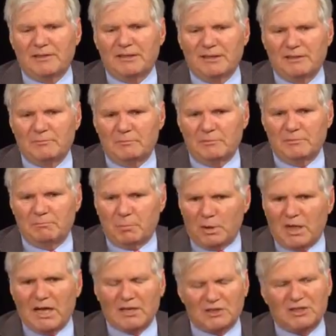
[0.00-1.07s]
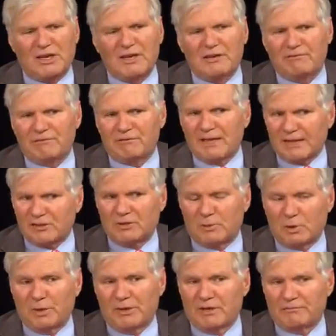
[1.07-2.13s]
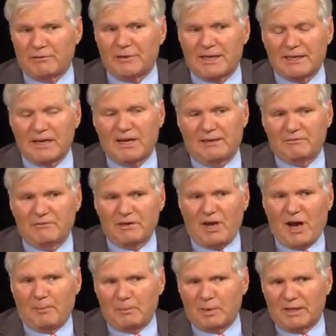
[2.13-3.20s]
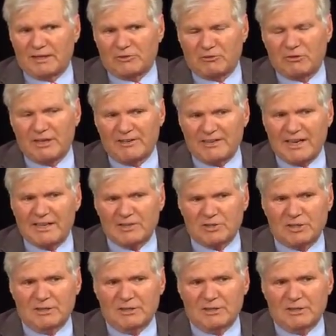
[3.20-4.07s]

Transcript: the blockchain flexible enough for that kind of complex transaction.